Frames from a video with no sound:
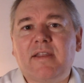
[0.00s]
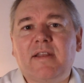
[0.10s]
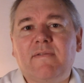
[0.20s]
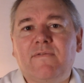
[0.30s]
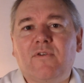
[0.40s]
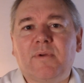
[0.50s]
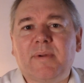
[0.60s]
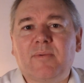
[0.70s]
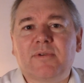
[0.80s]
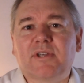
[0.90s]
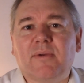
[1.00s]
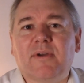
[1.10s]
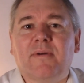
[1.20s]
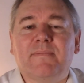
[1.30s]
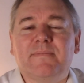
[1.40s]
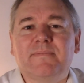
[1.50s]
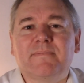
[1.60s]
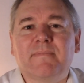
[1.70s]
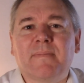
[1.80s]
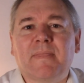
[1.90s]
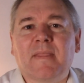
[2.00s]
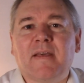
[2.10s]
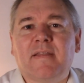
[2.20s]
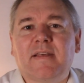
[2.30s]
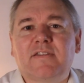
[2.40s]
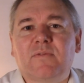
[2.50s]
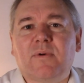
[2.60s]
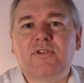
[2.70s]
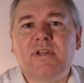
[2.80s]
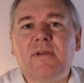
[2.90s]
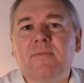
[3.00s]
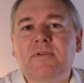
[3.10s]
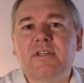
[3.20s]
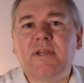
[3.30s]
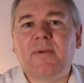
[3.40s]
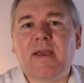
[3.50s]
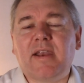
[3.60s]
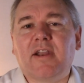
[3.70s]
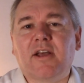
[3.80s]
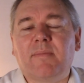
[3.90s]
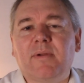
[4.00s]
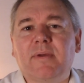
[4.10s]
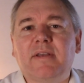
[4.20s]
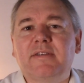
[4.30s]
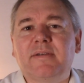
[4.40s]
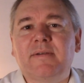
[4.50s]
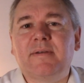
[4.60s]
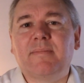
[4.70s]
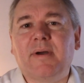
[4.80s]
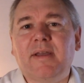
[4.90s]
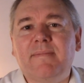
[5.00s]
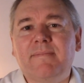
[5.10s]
and informed about what's going on. Thanks for watching. We'll see you again in a couple of weeks. Bye.